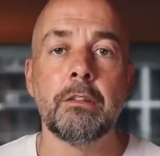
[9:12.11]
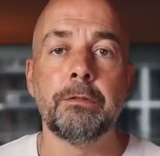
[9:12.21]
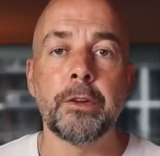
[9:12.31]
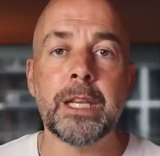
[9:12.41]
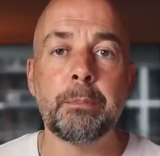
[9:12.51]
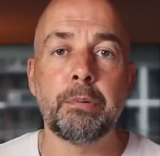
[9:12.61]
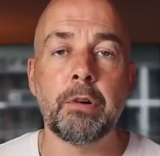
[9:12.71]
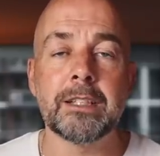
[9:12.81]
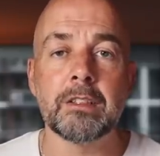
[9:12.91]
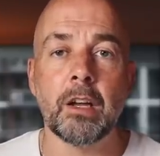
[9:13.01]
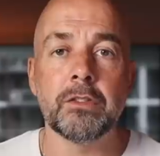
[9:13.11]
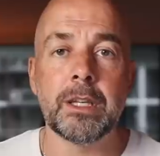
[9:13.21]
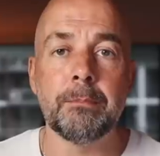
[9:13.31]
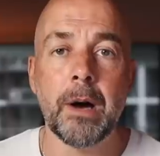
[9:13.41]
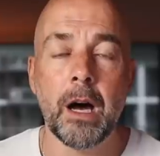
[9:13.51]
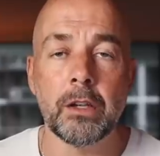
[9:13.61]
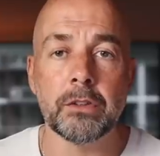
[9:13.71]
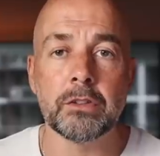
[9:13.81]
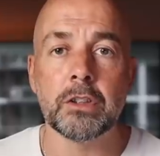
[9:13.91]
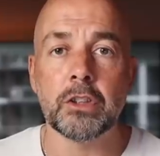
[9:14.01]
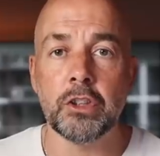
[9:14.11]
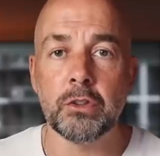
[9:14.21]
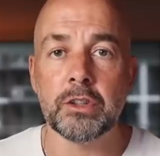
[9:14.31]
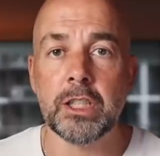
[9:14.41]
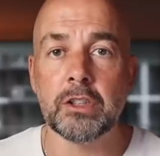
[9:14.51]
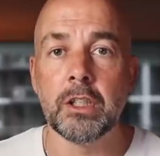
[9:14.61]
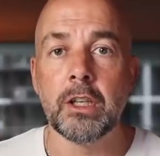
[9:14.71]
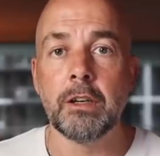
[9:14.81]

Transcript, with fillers: for the print on demand usage